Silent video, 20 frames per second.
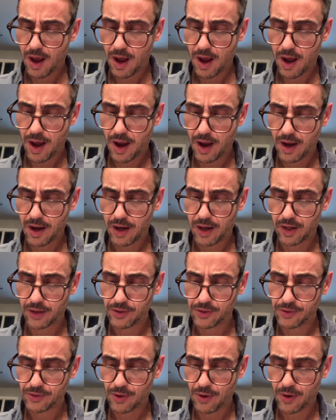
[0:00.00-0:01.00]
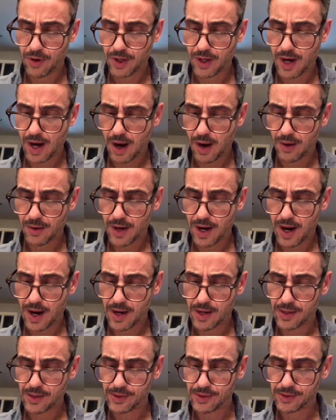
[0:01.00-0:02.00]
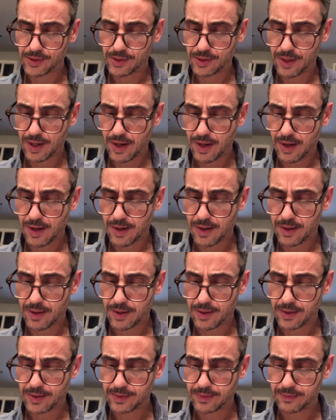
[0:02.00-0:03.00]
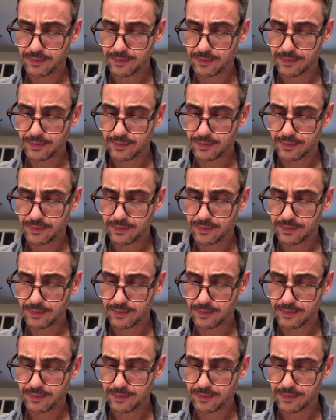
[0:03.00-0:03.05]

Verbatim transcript: I started out as uh,